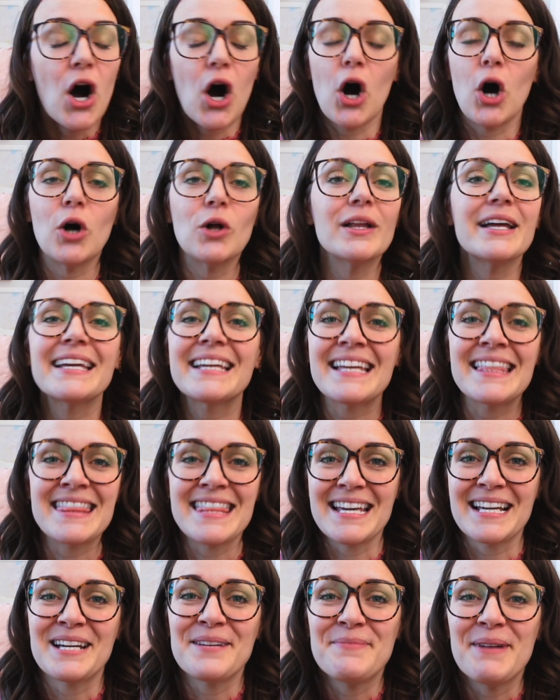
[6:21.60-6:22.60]
all I can
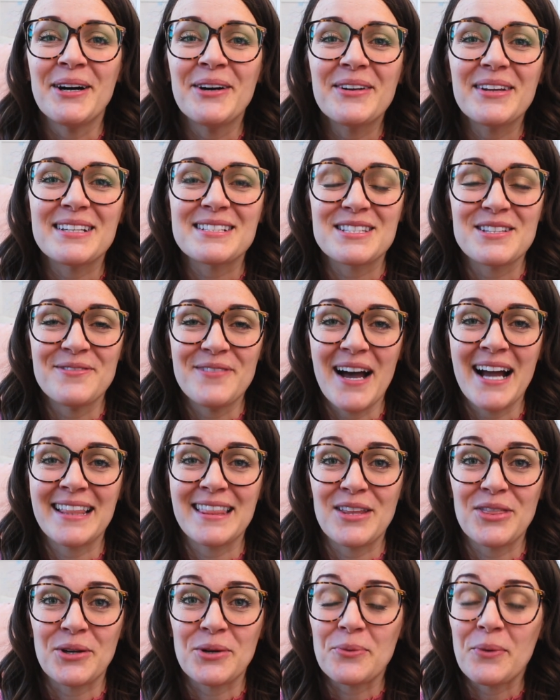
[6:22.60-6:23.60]
think about is the fact
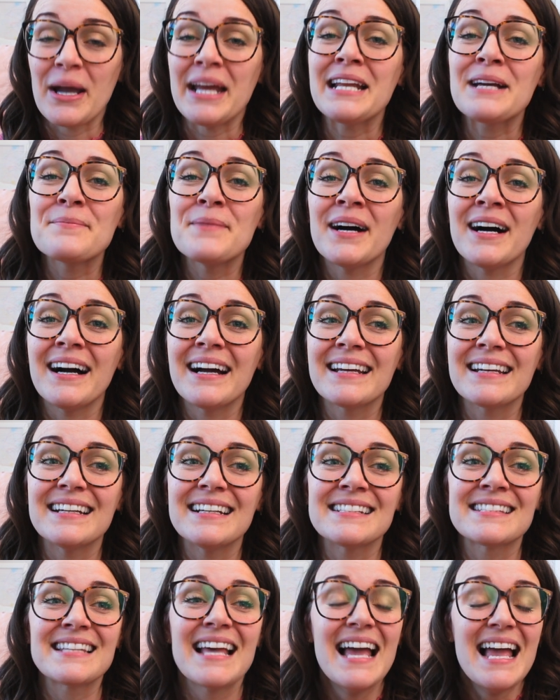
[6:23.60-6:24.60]
that they're waiting behind
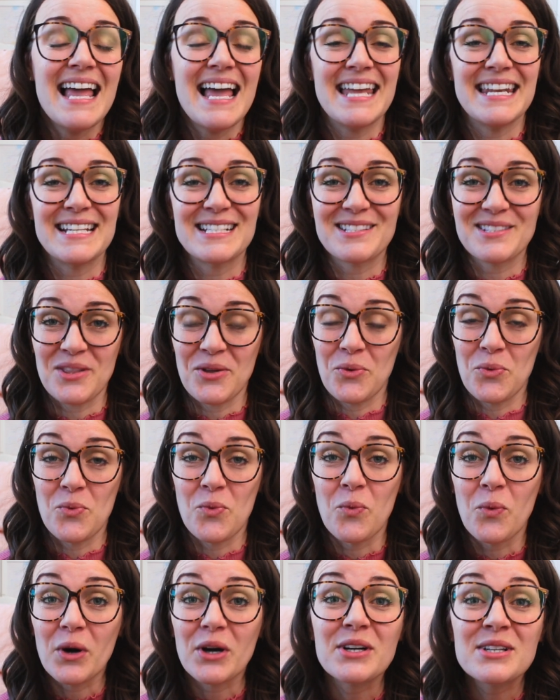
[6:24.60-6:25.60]
us and it's the
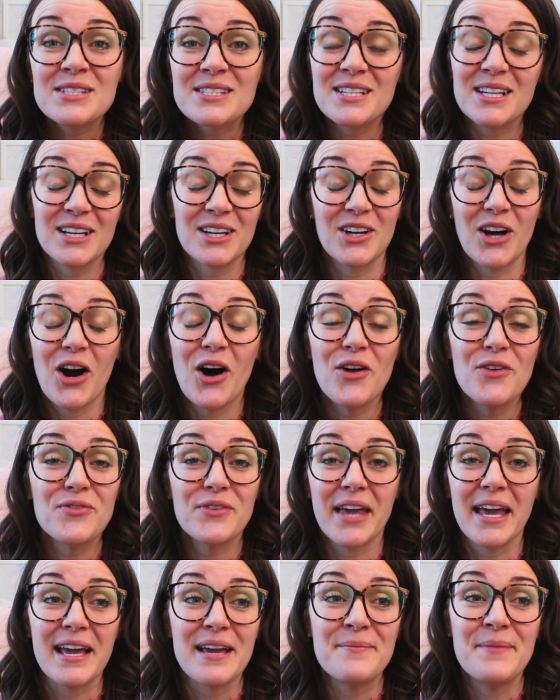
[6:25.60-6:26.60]
worst
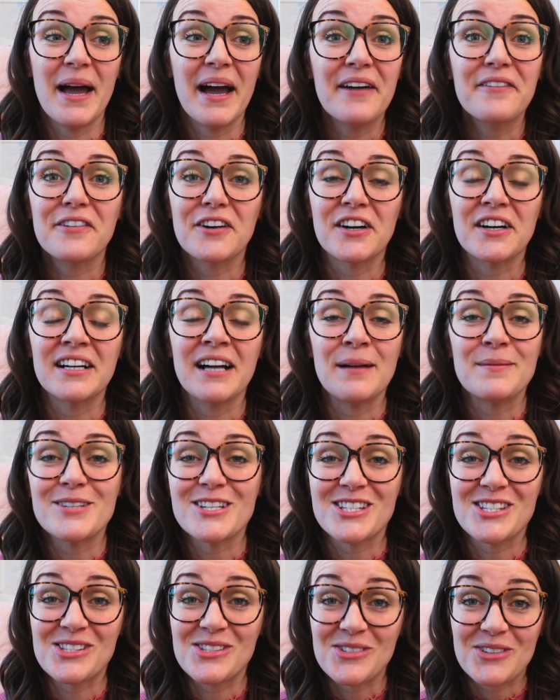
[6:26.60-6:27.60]
golf game ever. I'm
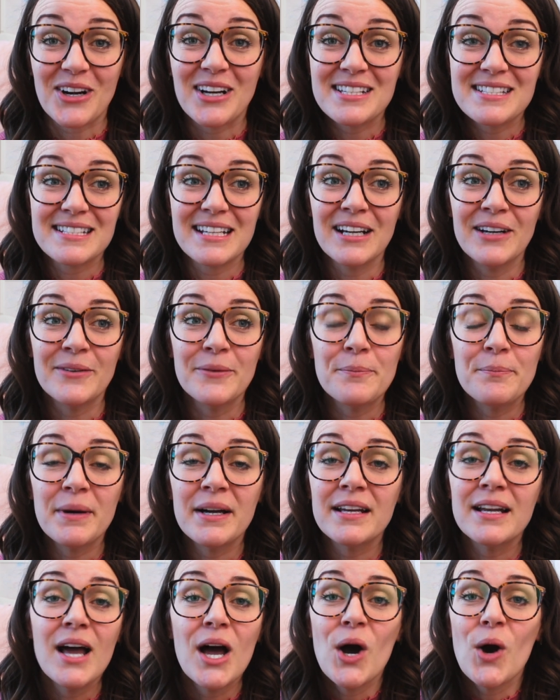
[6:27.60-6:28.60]
just stressed out,
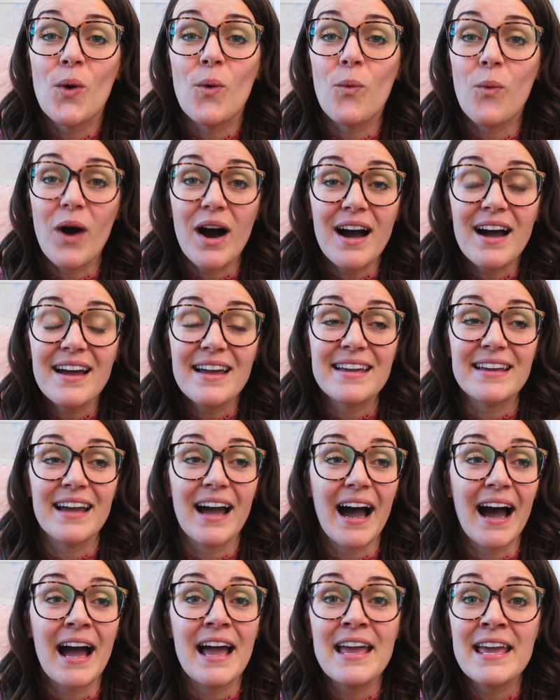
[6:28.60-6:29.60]
but
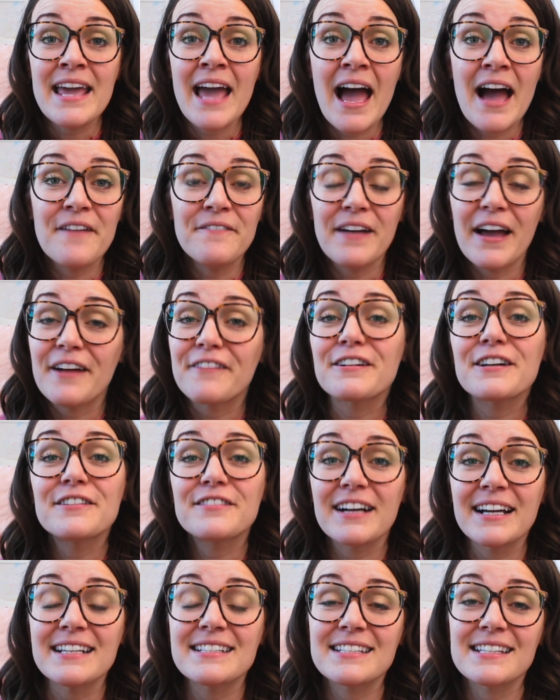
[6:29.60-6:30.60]
why? I have every
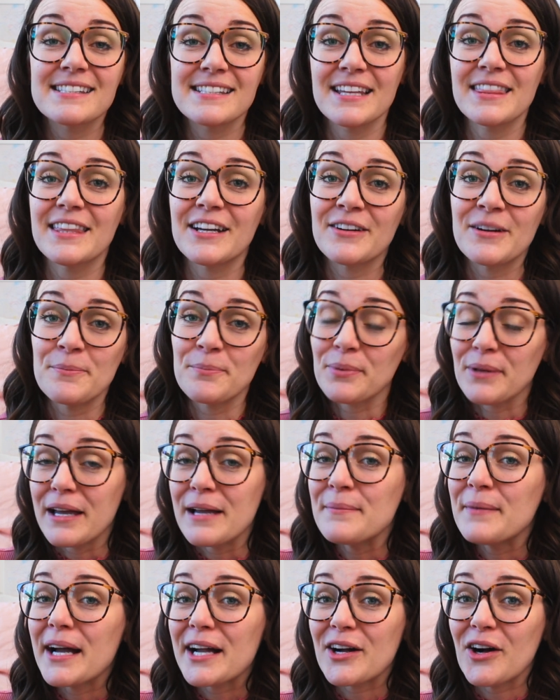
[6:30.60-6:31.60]
right to sit there and
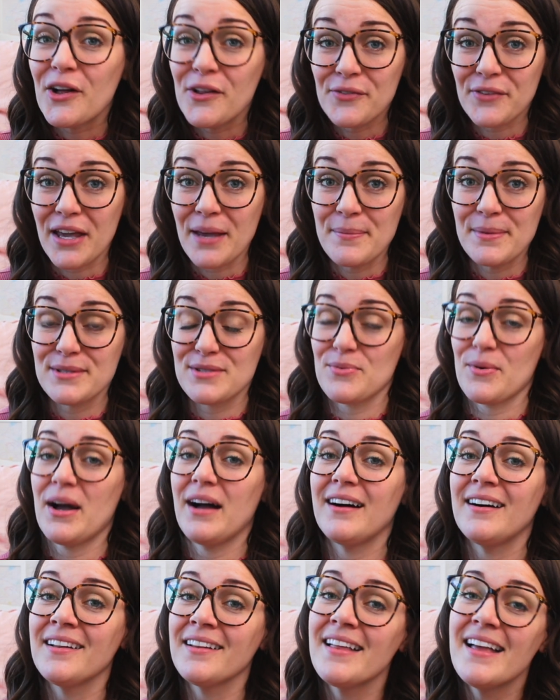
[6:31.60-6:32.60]
play my golf game as
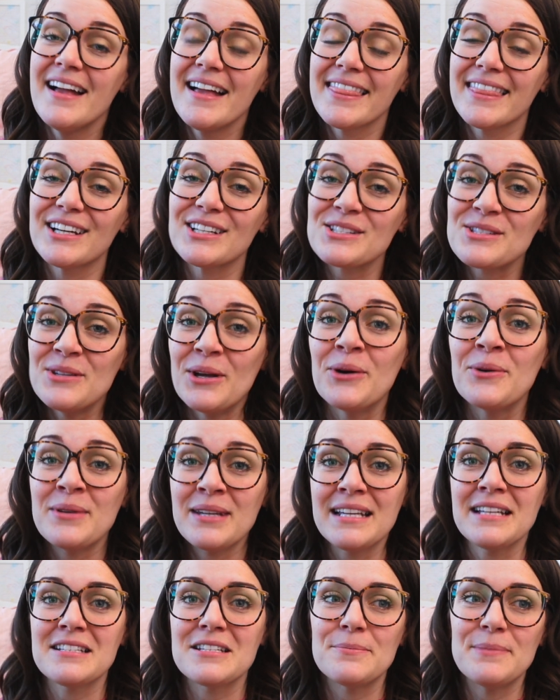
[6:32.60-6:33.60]
well. There's no
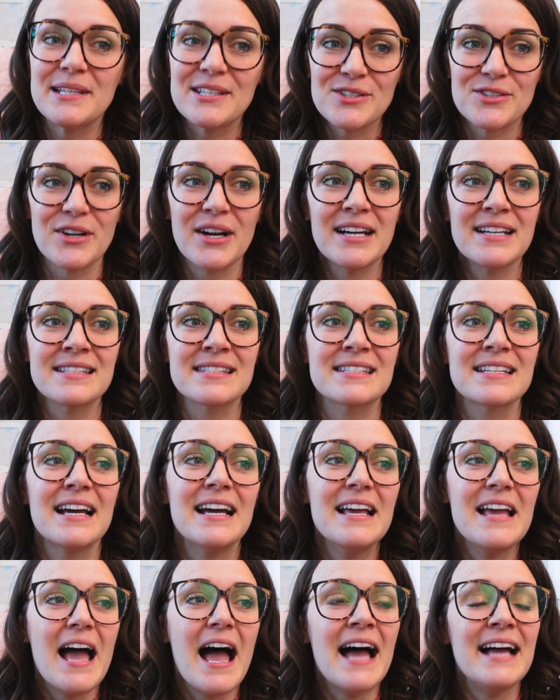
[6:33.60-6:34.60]
need to be stressed.
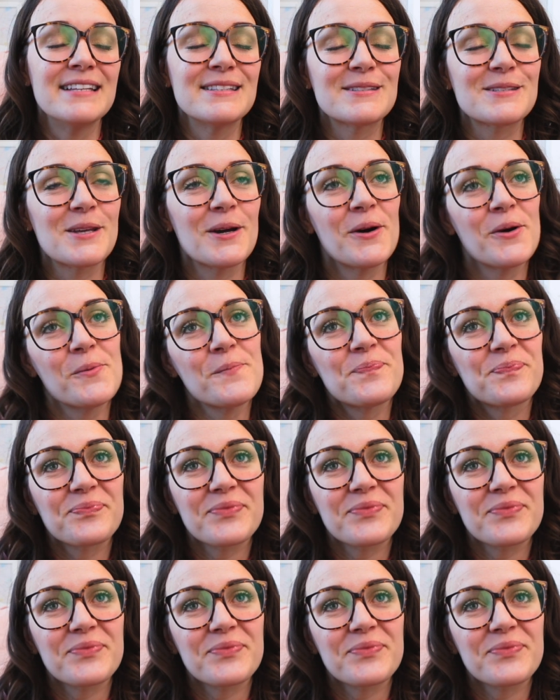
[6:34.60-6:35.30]
And so